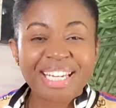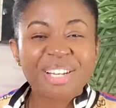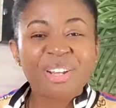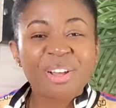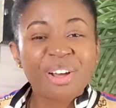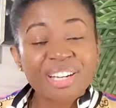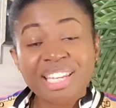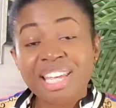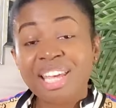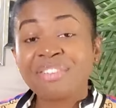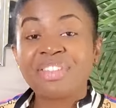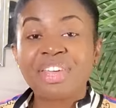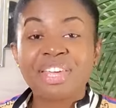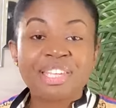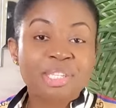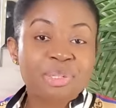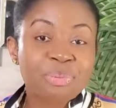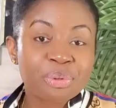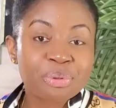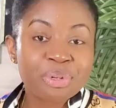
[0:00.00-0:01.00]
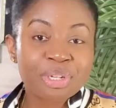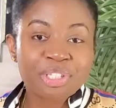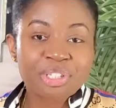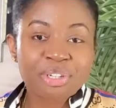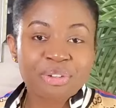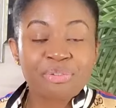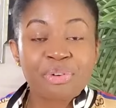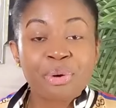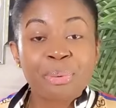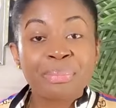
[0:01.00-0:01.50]
the Lord gave the
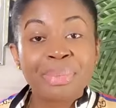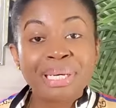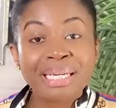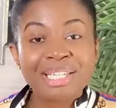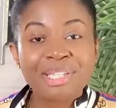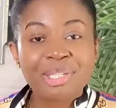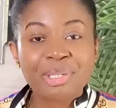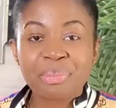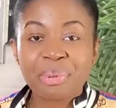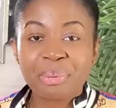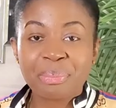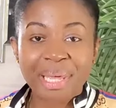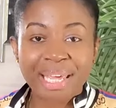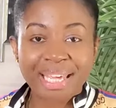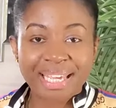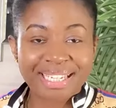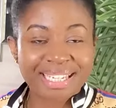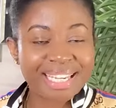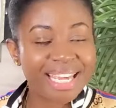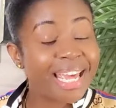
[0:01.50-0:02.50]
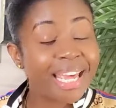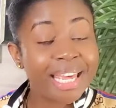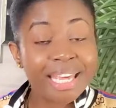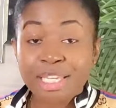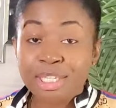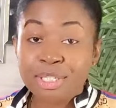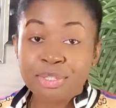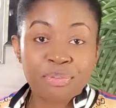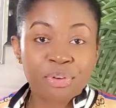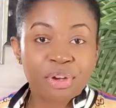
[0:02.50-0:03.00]
inspiration for money to be made.
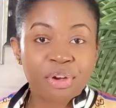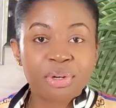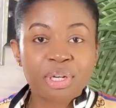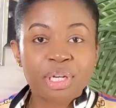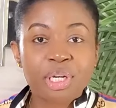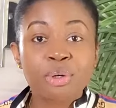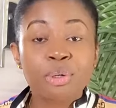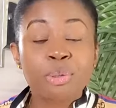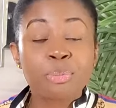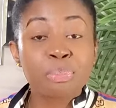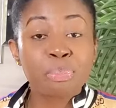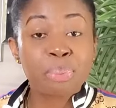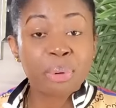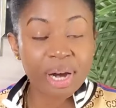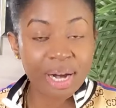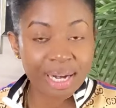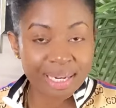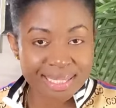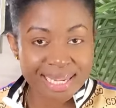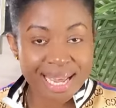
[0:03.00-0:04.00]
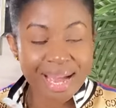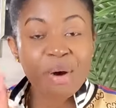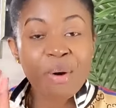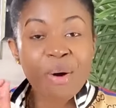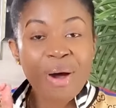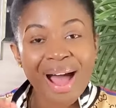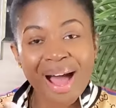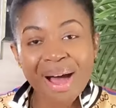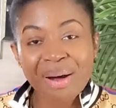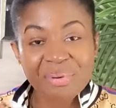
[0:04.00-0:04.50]
It's very good. But,
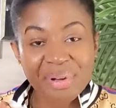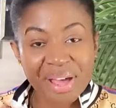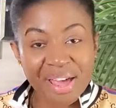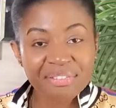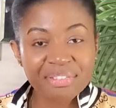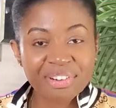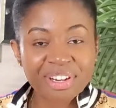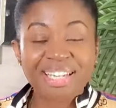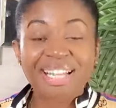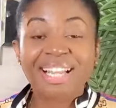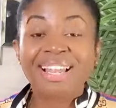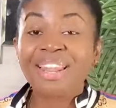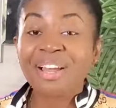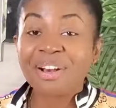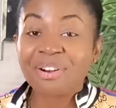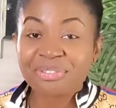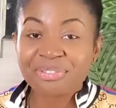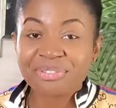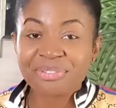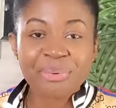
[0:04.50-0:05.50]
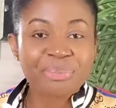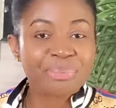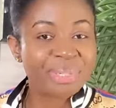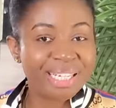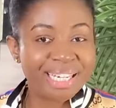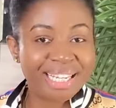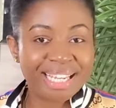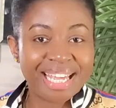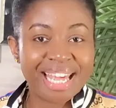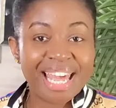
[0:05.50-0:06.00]
or however, the love for
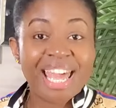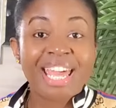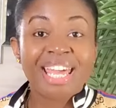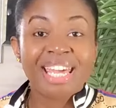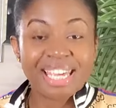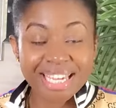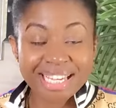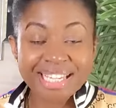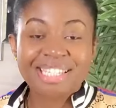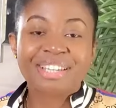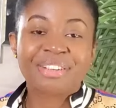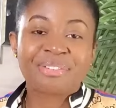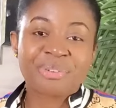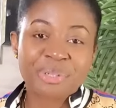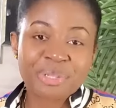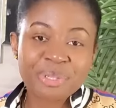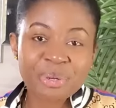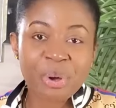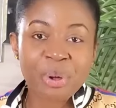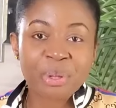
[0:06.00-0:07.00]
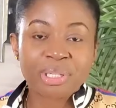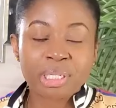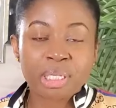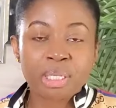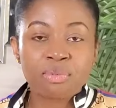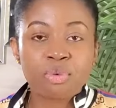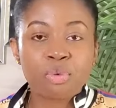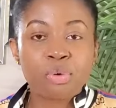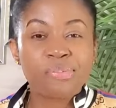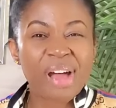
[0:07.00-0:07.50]
money is the root to
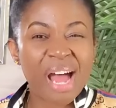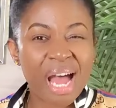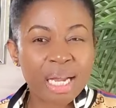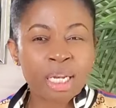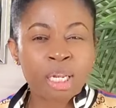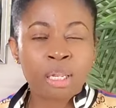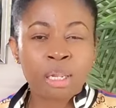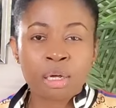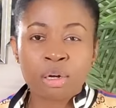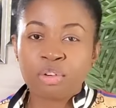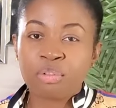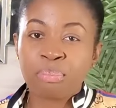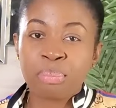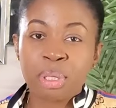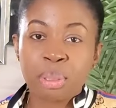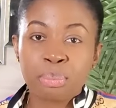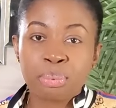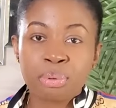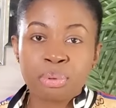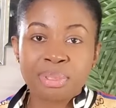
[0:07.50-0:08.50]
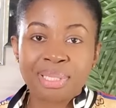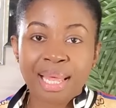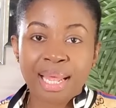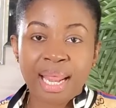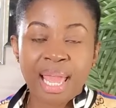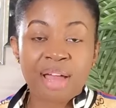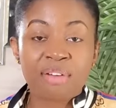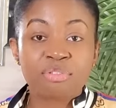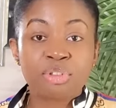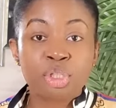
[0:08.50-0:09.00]
all evil. We've had a lot of people
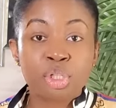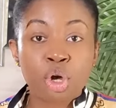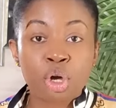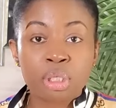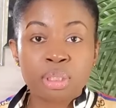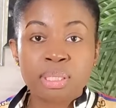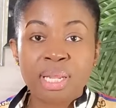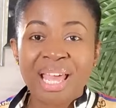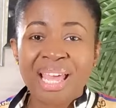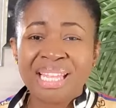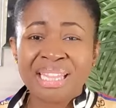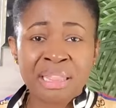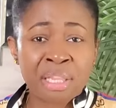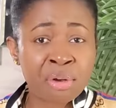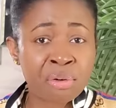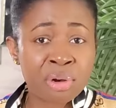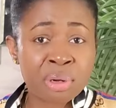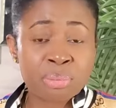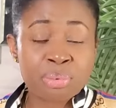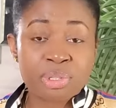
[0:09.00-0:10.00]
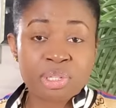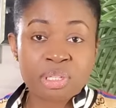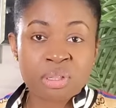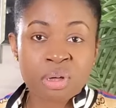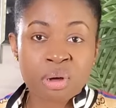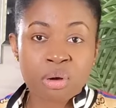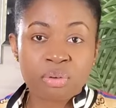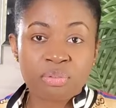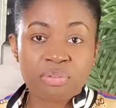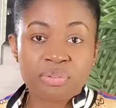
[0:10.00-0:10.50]
that have done terrible
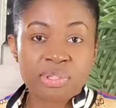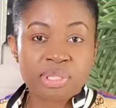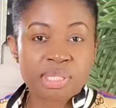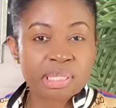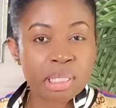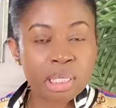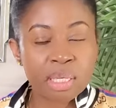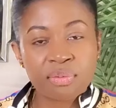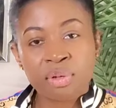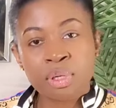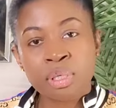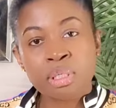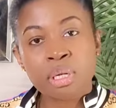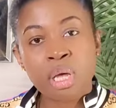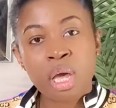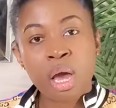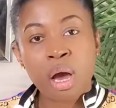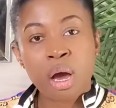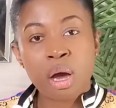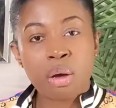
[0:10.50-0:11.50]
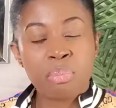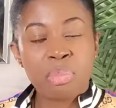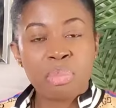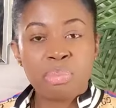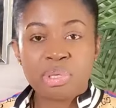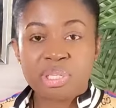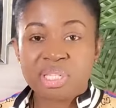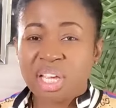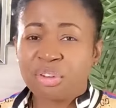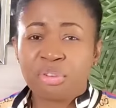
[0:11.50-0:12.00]
stuff, given or
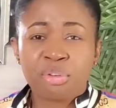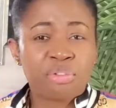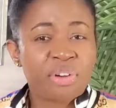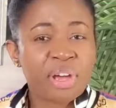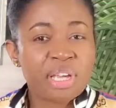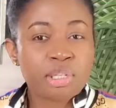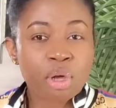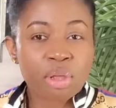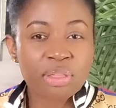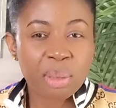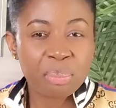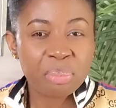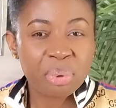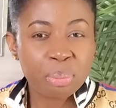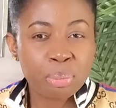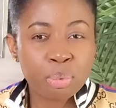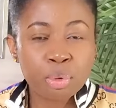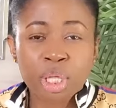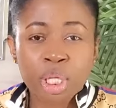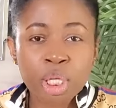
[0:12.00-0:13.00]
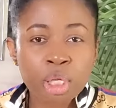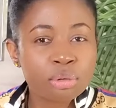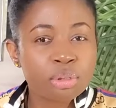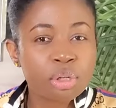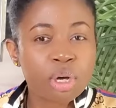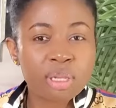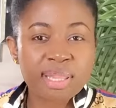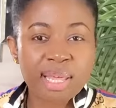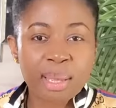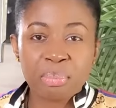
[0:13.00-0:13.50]
maybe sacrificed other people,
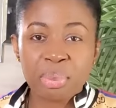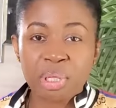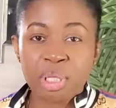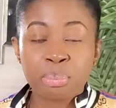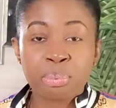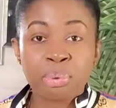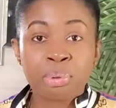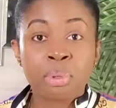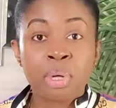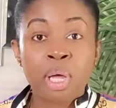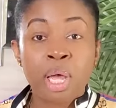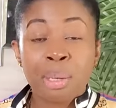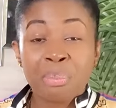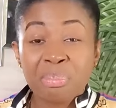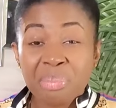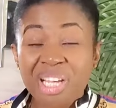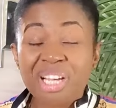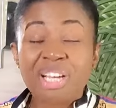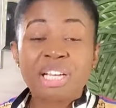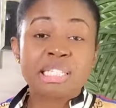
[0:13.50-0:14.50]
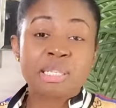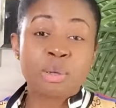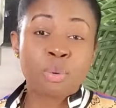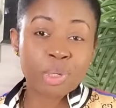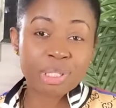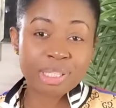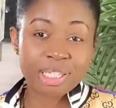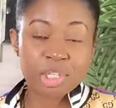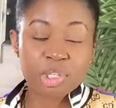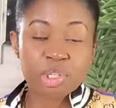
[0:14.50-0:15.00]
killed other people because they
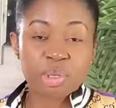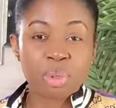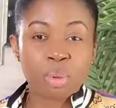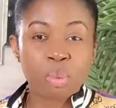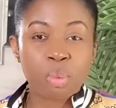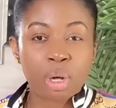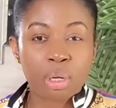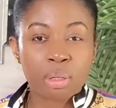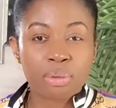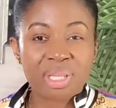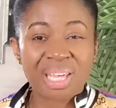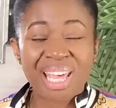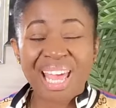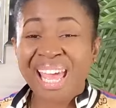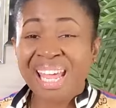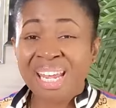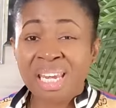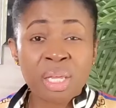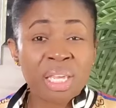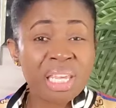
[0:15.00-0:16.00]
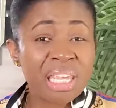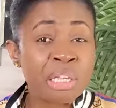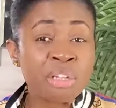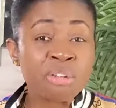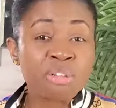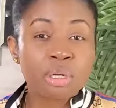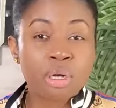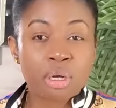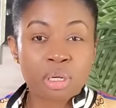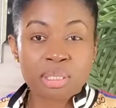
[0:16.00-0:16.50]
wanted to be wealthy. Any
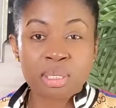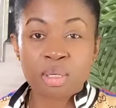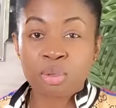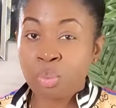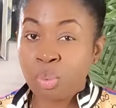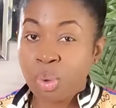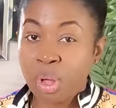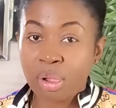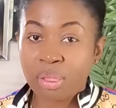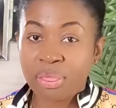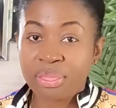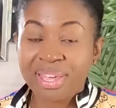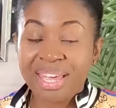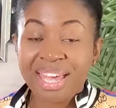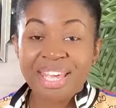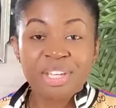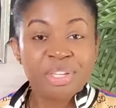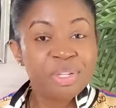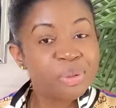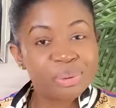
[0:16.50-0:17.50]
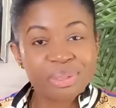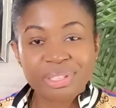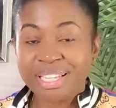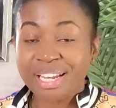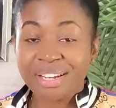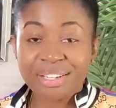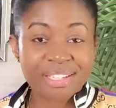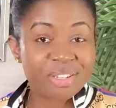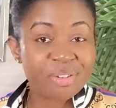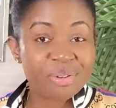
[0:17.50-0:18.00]
ill-gotten wealth, you will
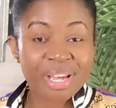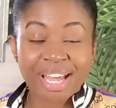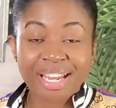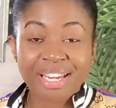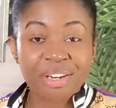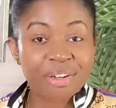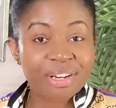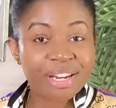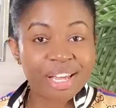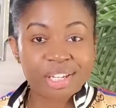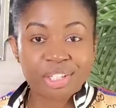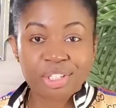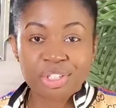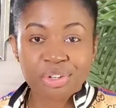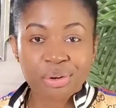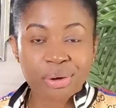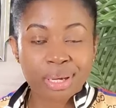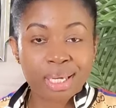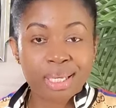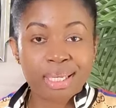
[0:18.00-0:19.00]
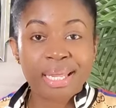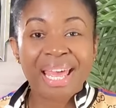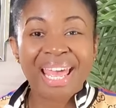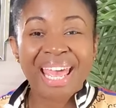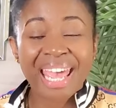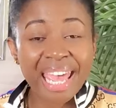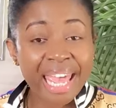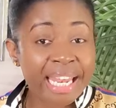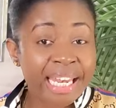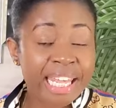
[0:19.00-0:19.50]
not, you cannot enjoy it.
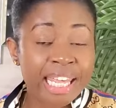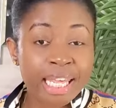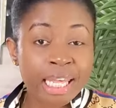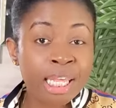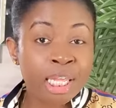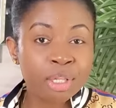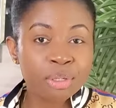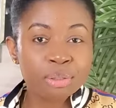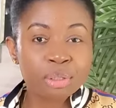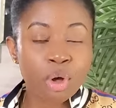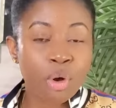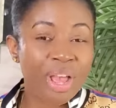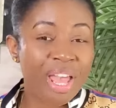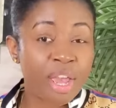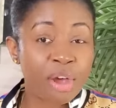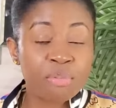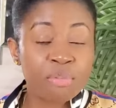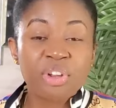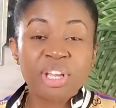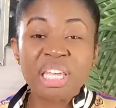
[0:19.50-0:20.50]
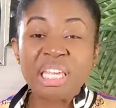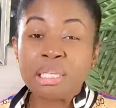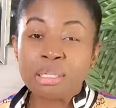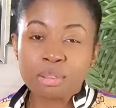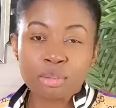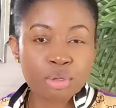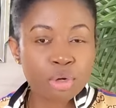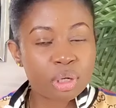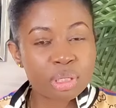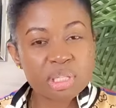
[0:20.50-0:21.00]
Any ill or every
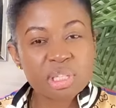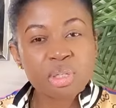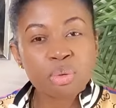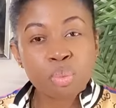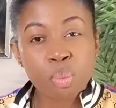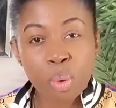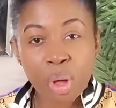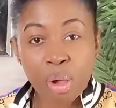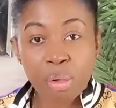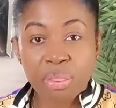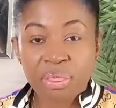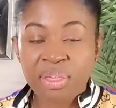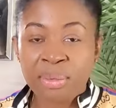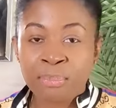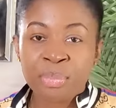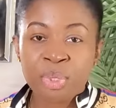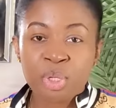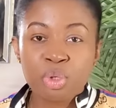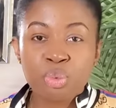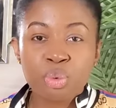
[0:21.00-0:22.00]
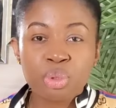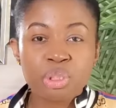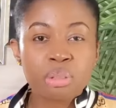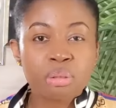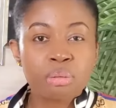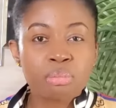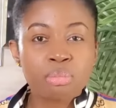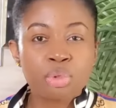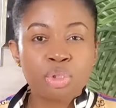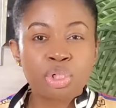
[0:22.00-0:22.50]
ill-gotten wealth you
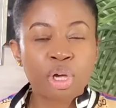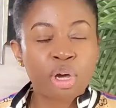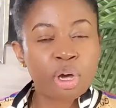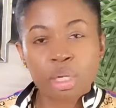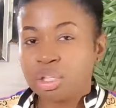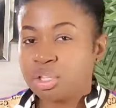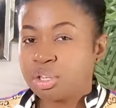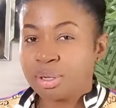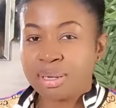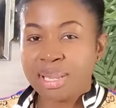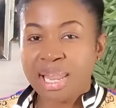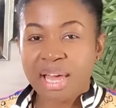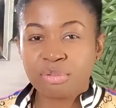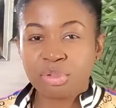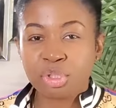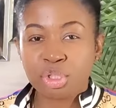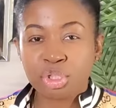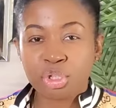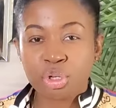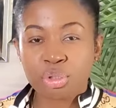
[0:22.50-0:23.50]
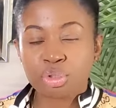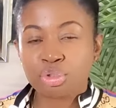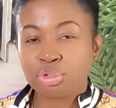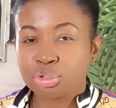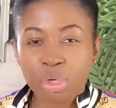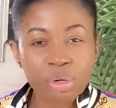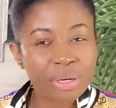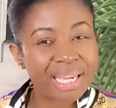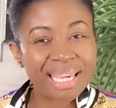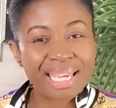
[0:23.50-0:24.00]
will cut your life short,
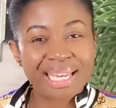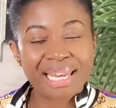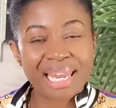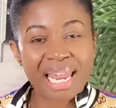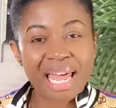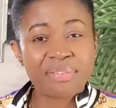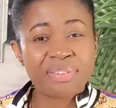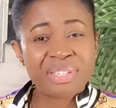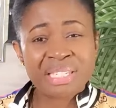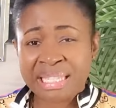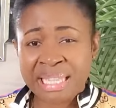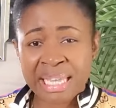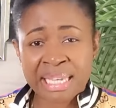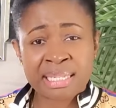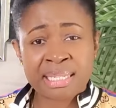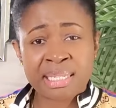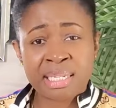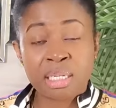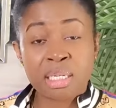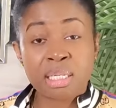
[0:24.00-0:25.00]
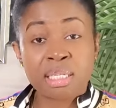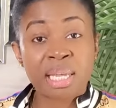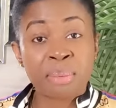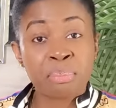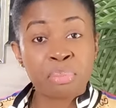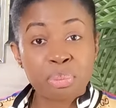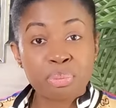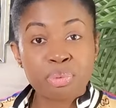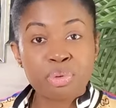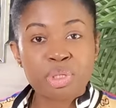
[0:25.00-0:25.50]
truncate lives, destinies,
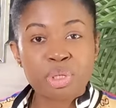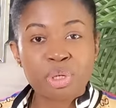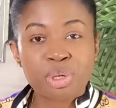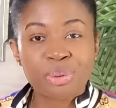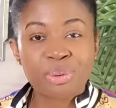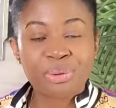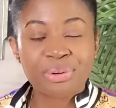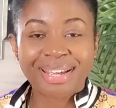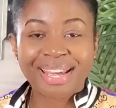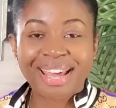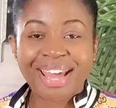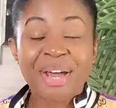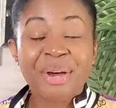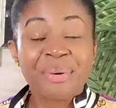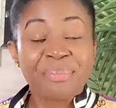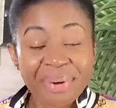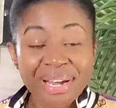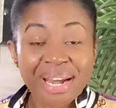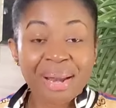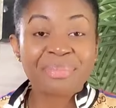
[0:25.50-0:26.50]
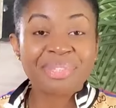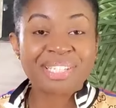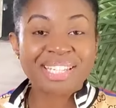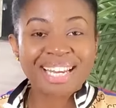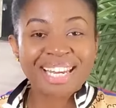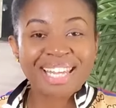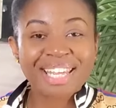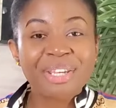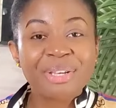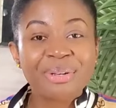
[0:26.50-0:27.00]
and people's glory. But I'm
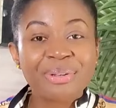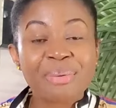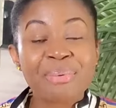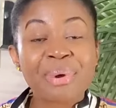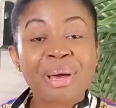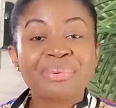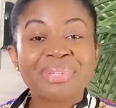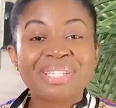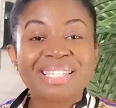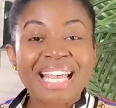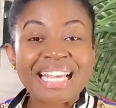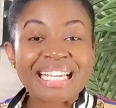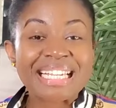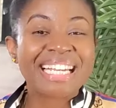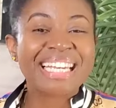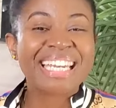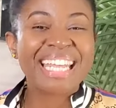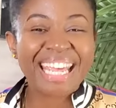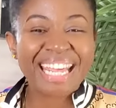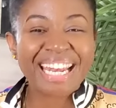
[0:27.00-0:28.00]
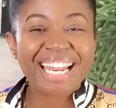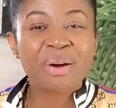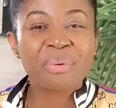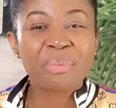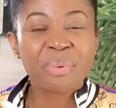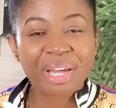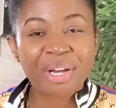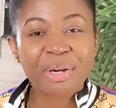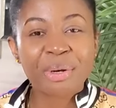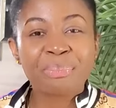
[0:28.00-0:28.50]
telling you, the Bible says that they
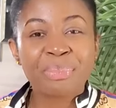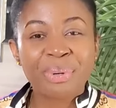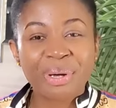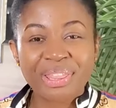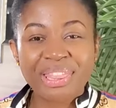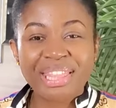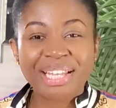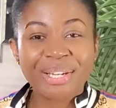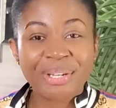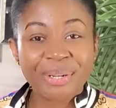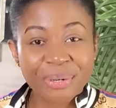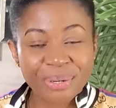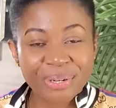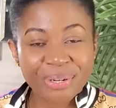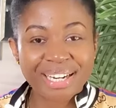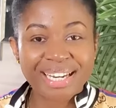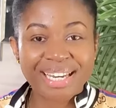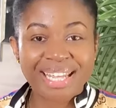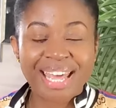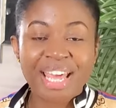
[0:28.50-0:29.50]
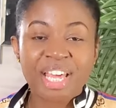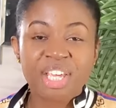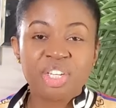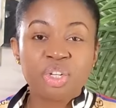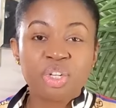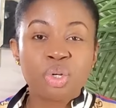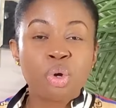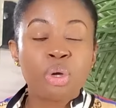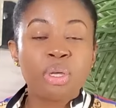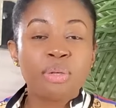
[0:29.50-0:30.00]
that wait upon the Lord,
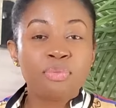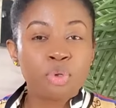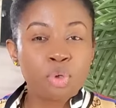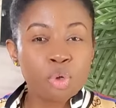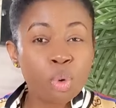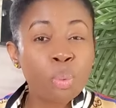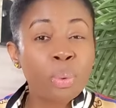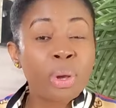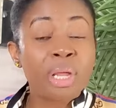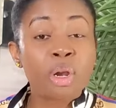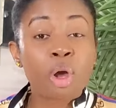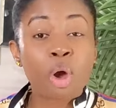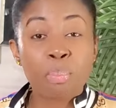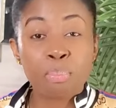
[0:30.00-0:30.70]
you know, if you wait